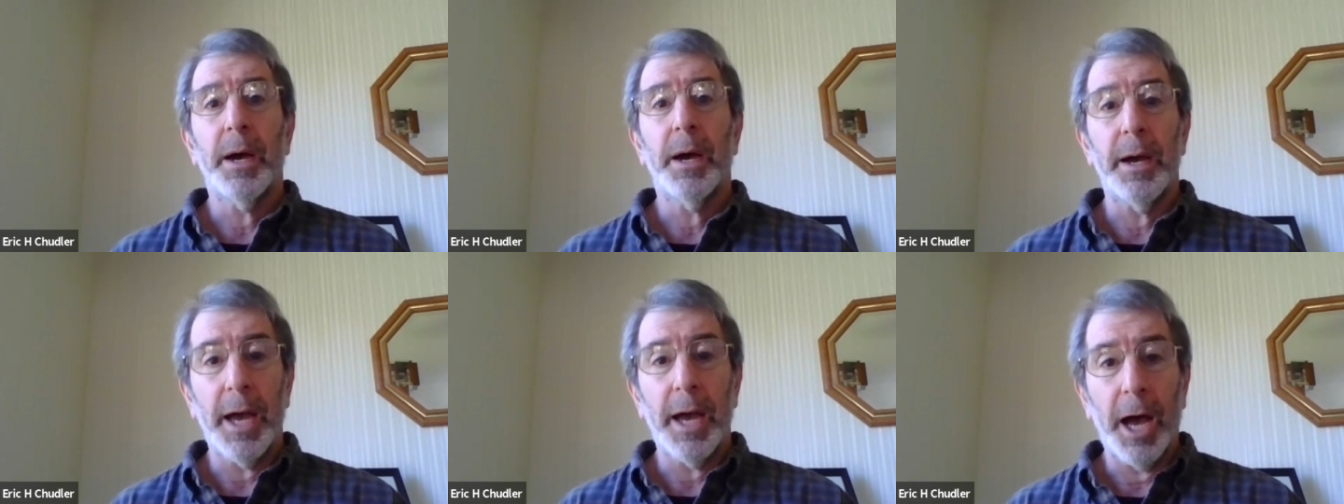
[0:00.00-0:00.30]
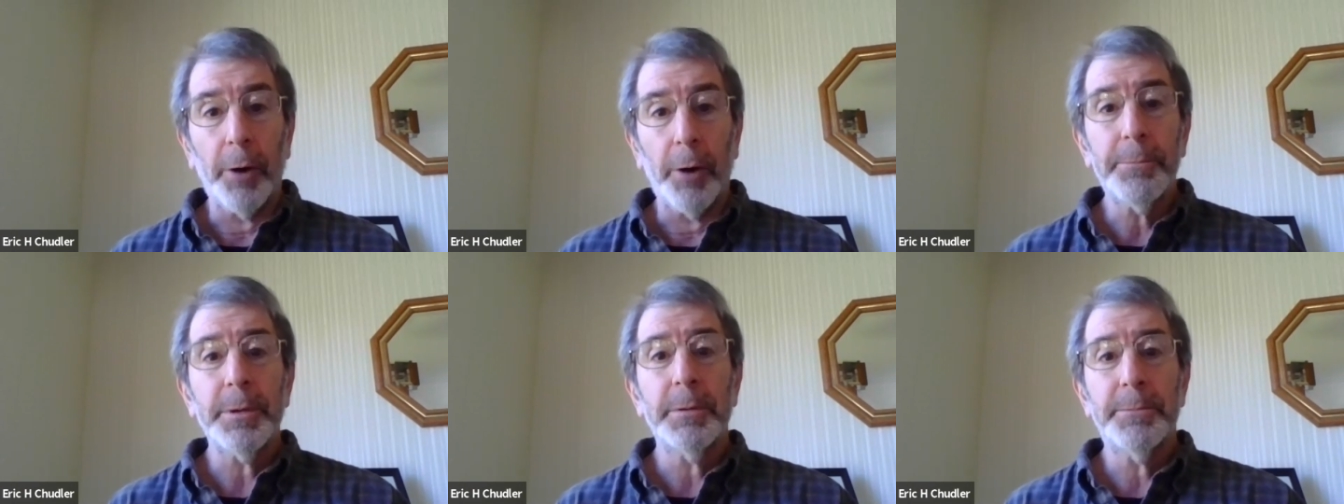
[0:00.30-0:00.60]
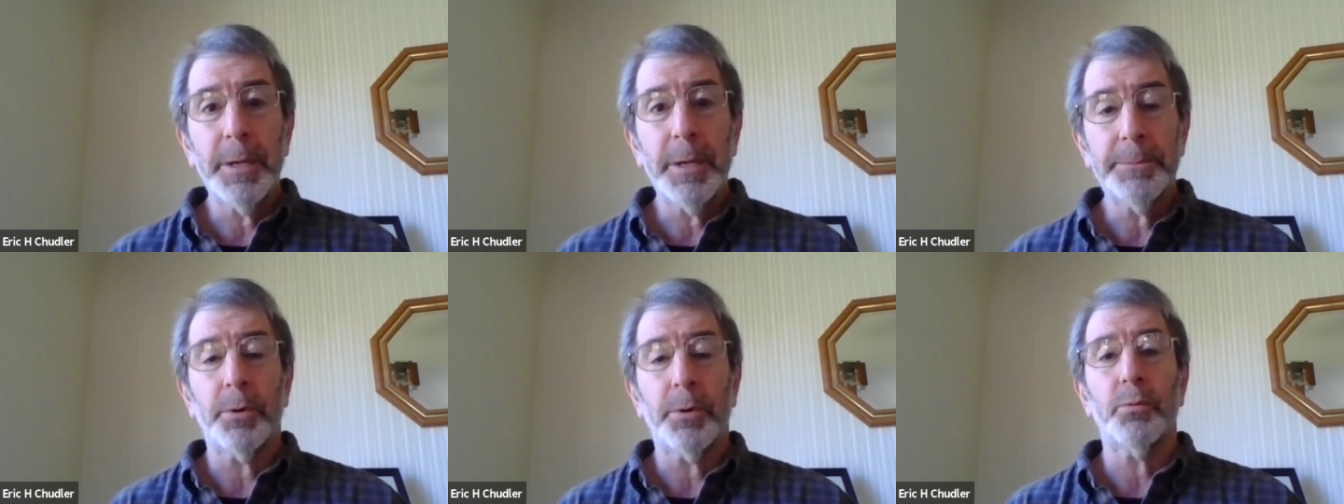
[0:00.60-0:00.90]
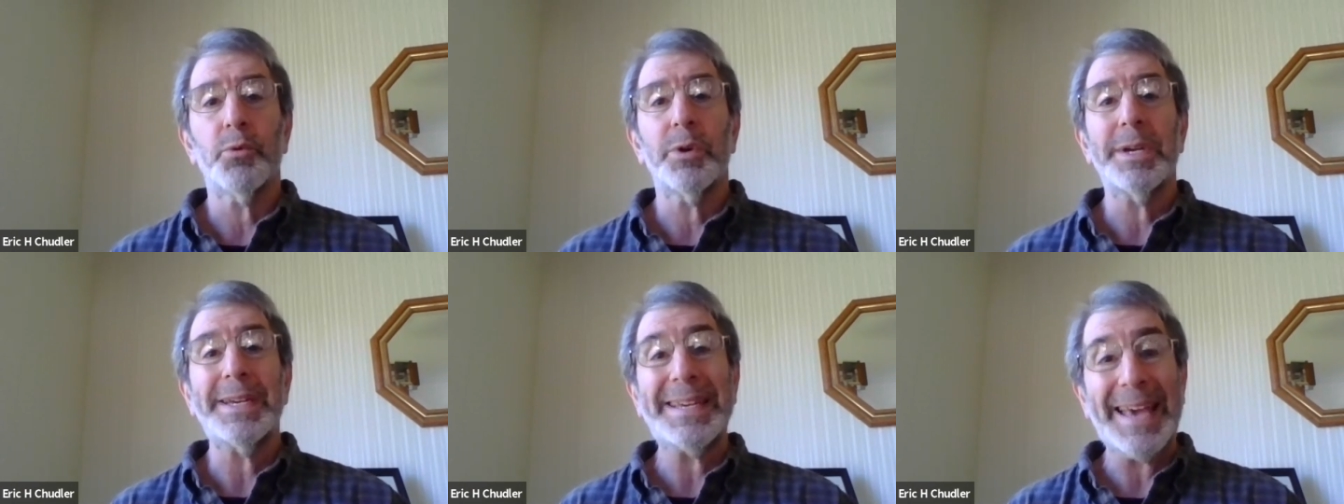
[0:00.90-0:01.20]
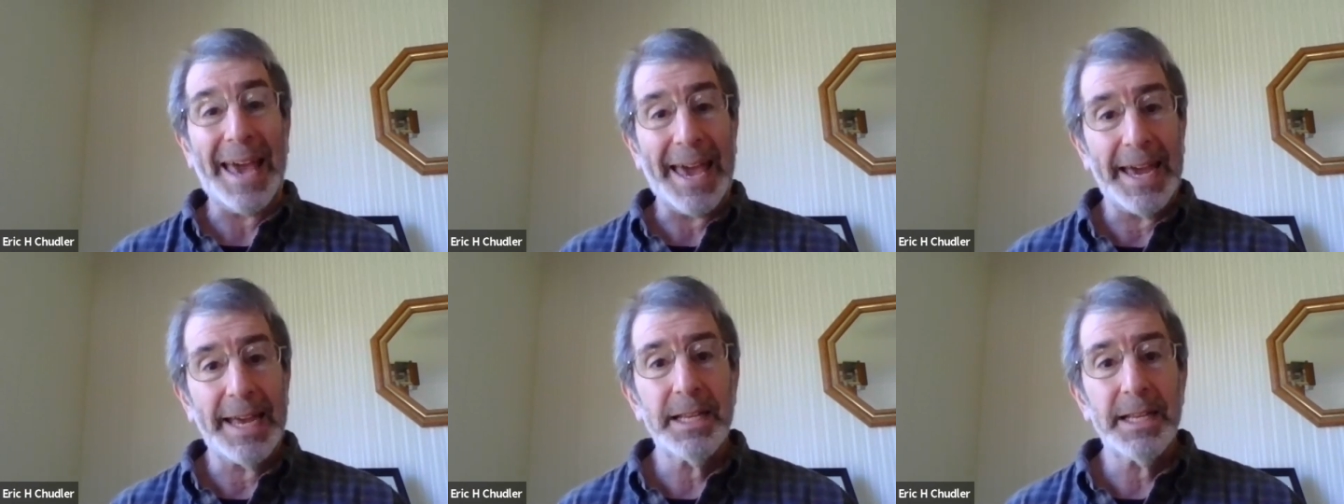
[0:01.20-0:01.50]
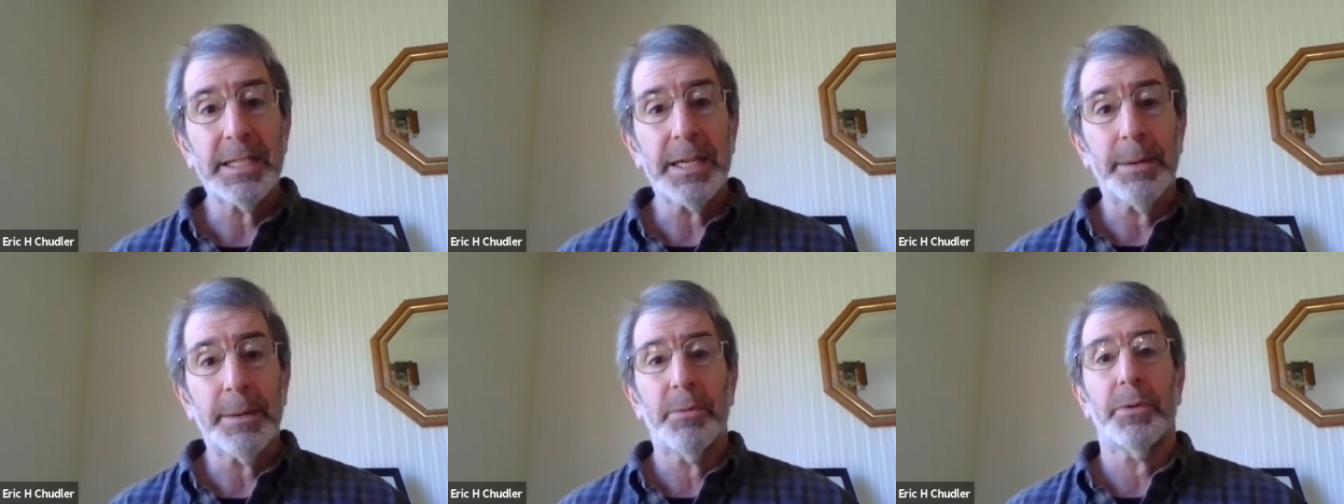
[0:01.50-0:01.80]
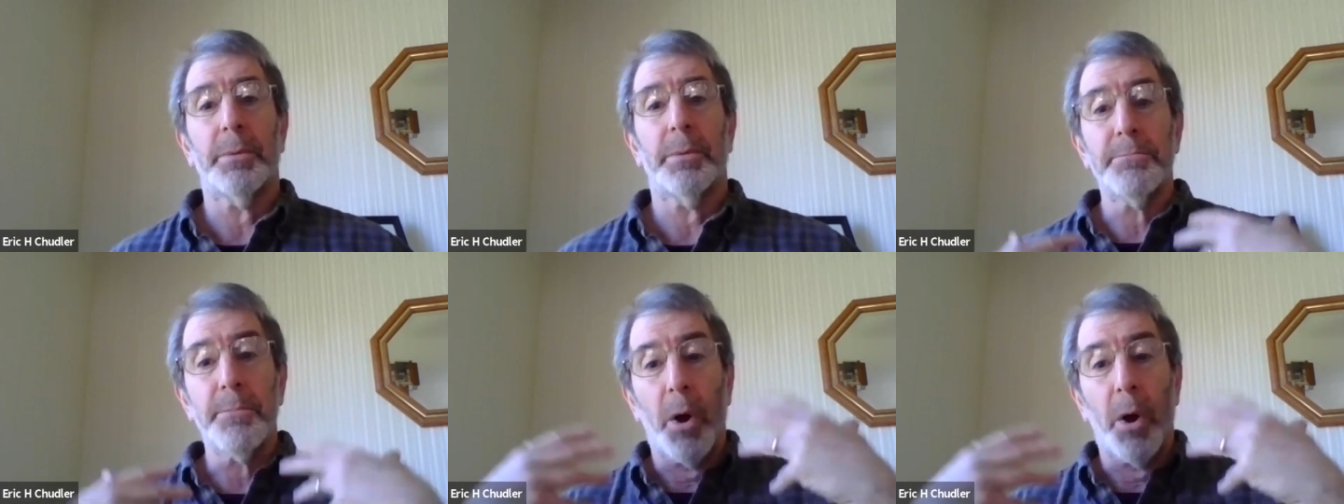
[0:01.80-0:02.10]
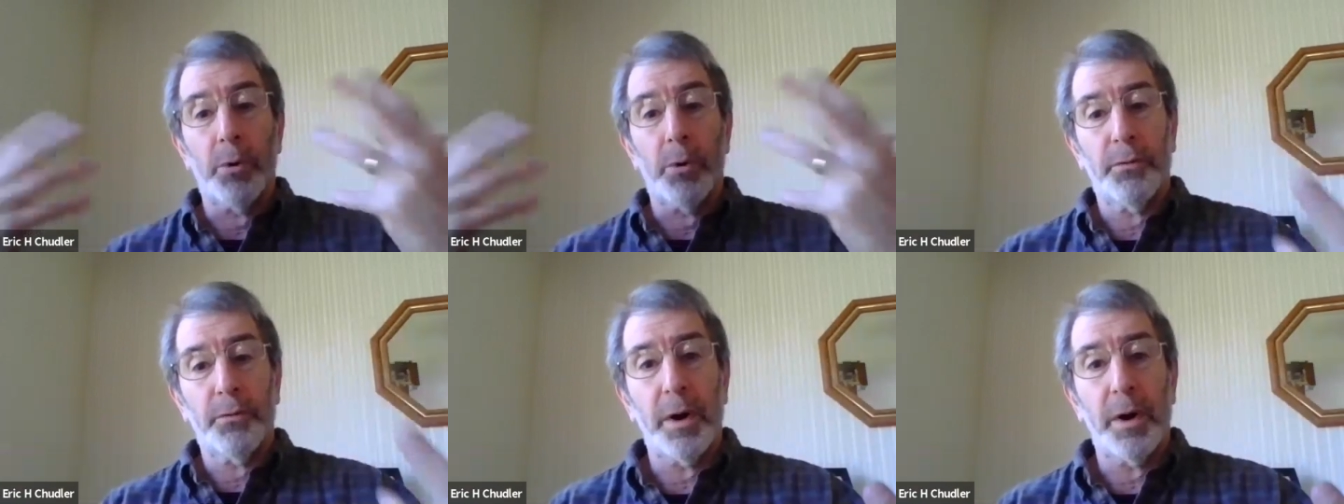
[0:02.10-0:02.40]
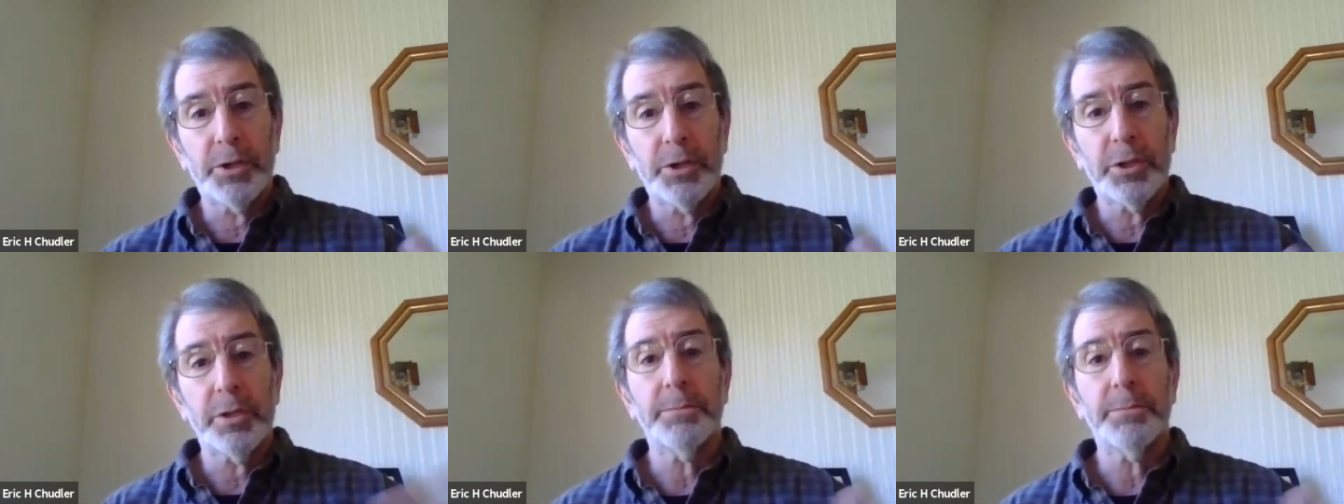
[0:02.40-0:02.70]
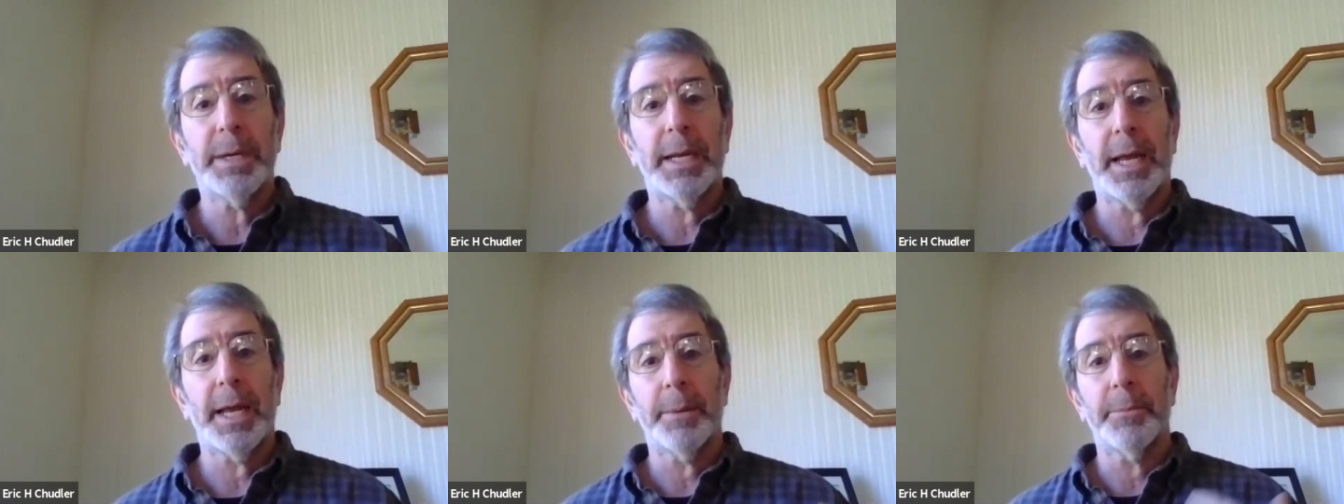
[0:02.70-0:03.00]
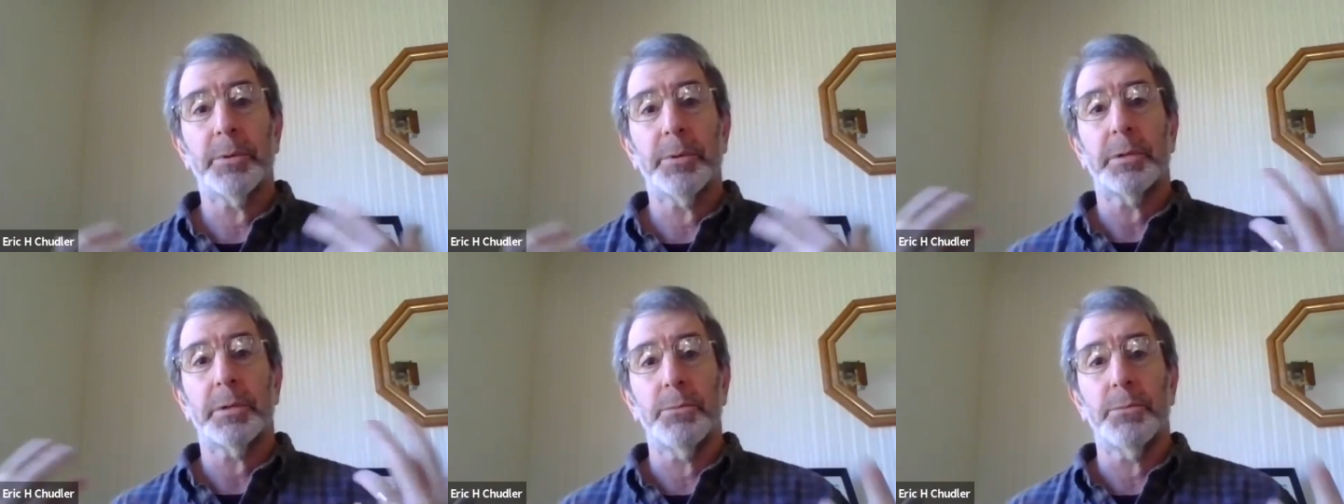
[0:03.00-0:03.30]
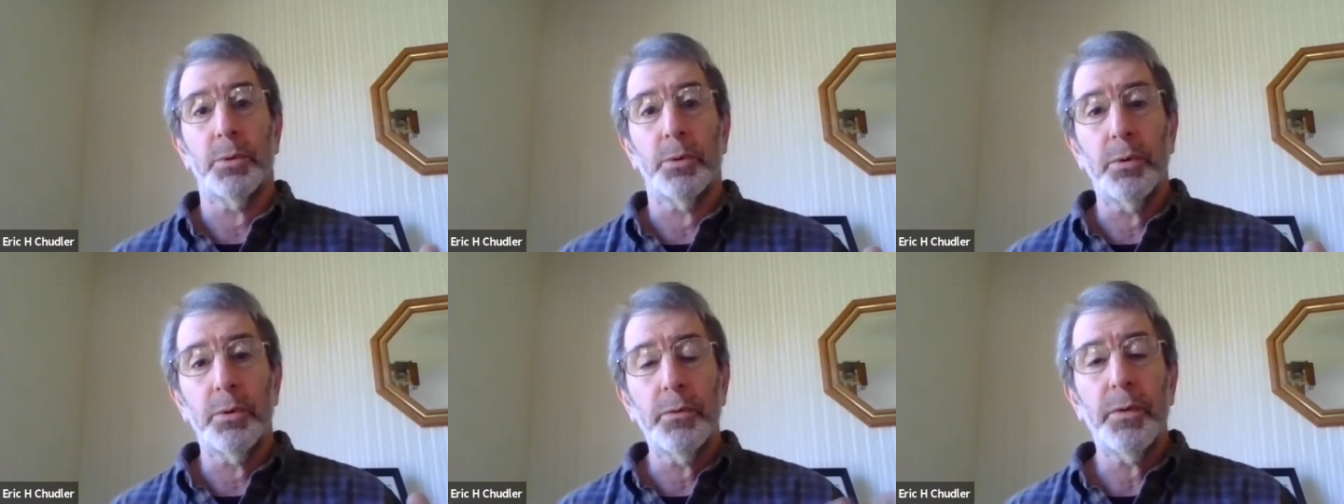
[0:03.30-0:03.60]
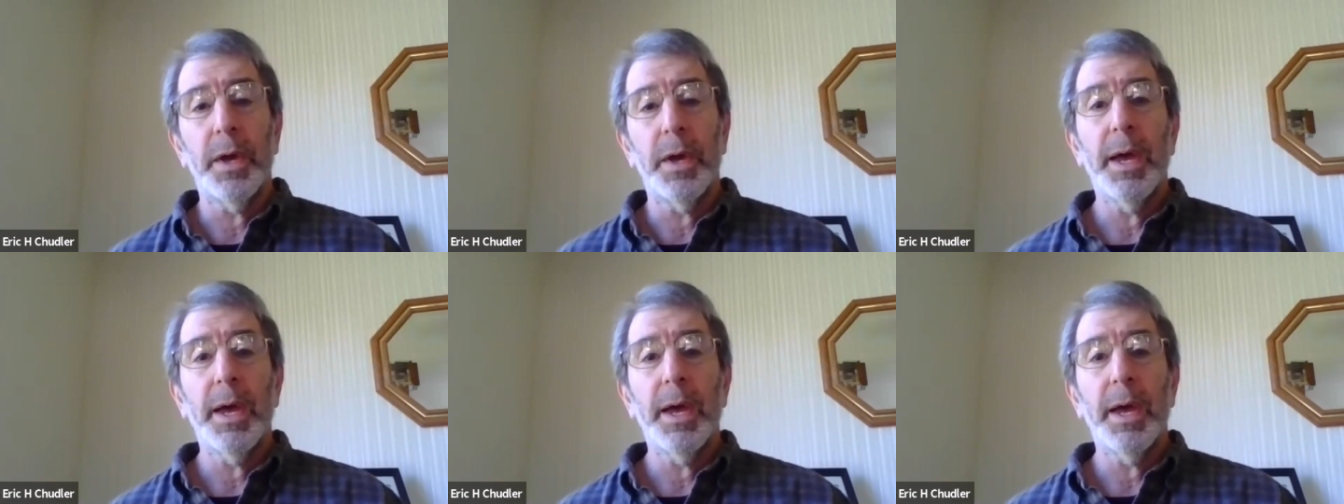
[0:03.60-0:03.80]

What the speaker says: helping people regain some of the motor function, being able to move,